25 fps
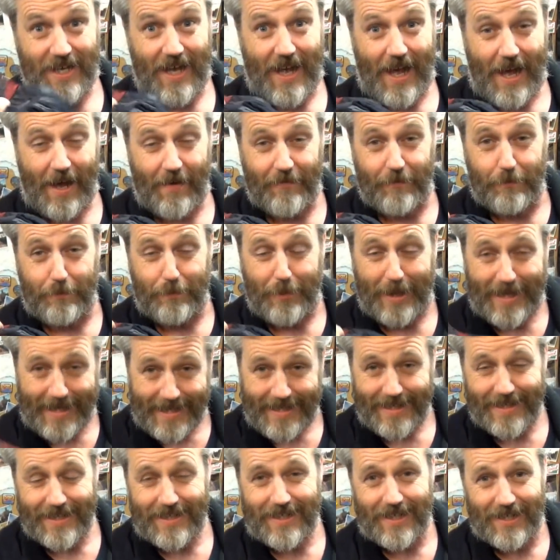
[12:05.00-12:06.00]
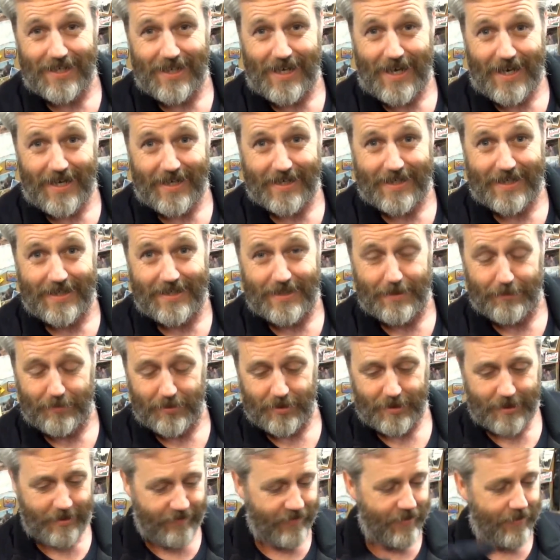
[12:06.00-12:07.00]
have pina colada, can you
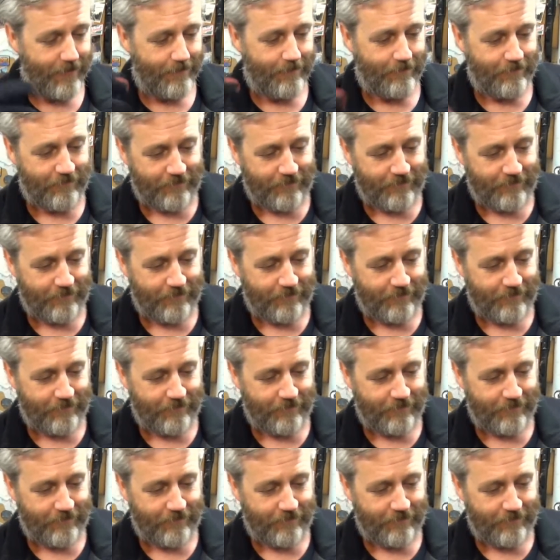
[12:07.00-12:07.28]
believe it?